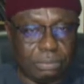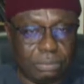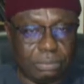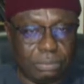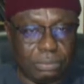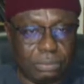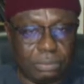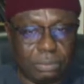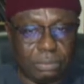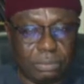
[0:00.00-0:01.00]

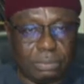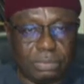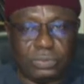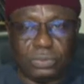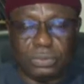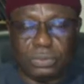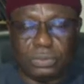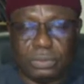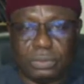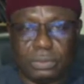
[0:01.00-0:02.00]

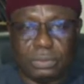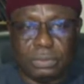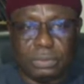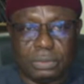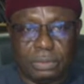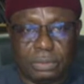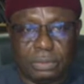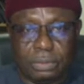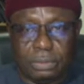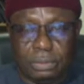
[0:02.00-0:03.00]

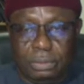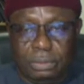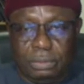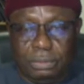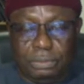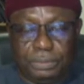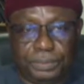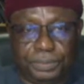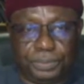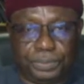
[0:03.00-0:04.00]

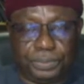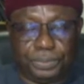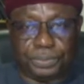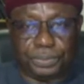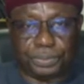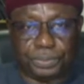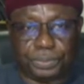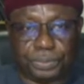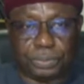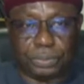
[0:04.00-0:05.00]

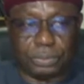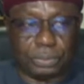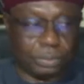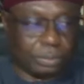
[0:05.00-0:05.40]
No words are spoken by the person on screen.